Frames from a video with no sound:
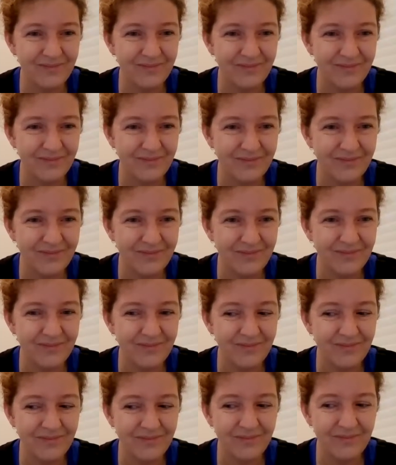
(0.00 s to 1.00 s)

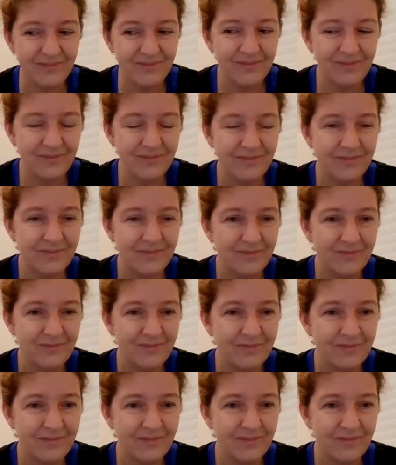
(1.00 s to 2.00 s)

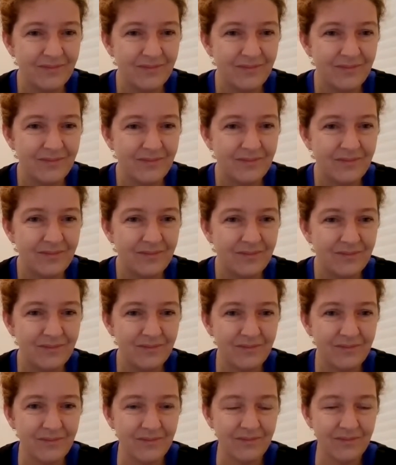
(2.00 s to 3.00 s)

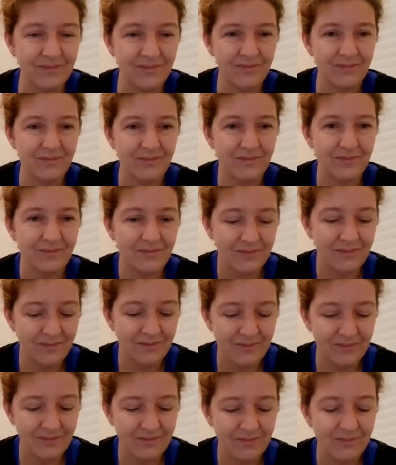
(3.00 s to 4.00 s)

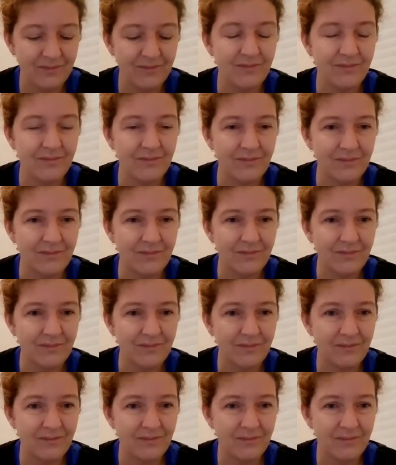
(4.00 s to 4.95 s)
[no speech]